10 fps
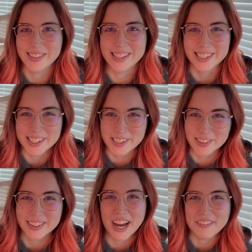the
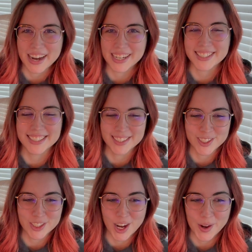new live action
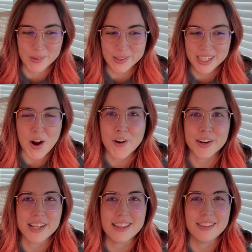show
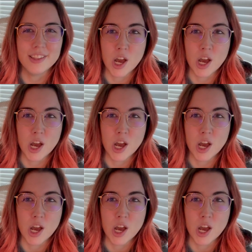already